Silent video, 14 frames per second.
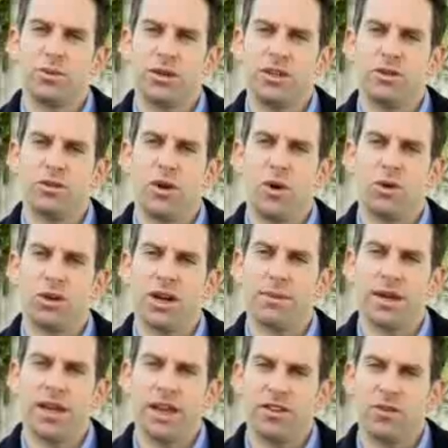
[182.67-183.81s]
when you hold it up
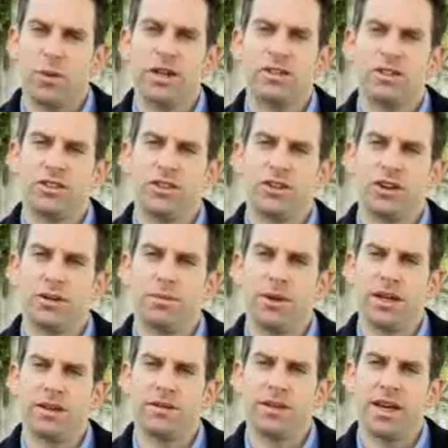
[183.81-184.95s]
against Western Europe
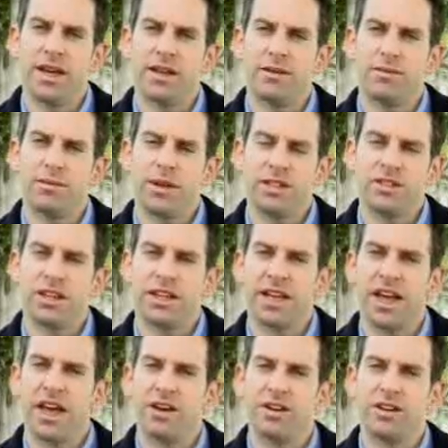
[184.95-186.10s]
and places like
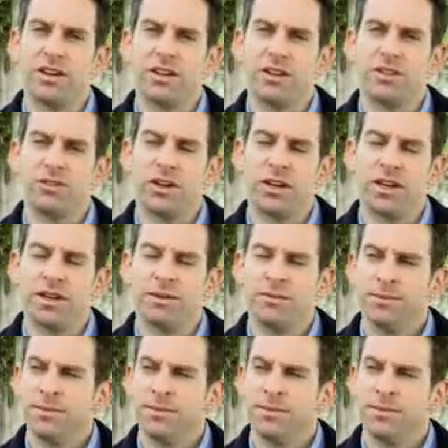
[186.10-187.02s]
Canada and Australia,